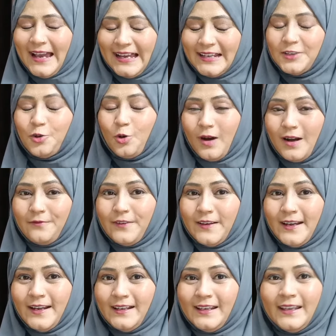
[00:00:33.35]
and
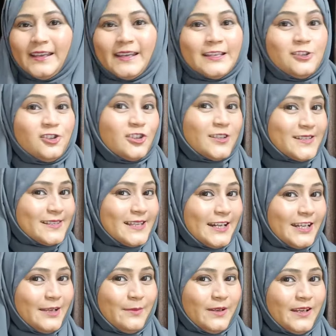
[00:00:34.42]
confidently in just
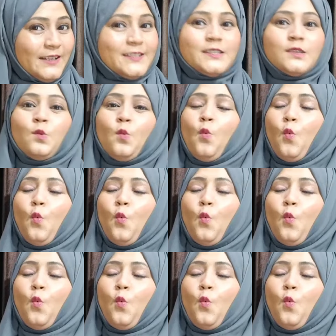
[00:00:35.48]
30 minutes?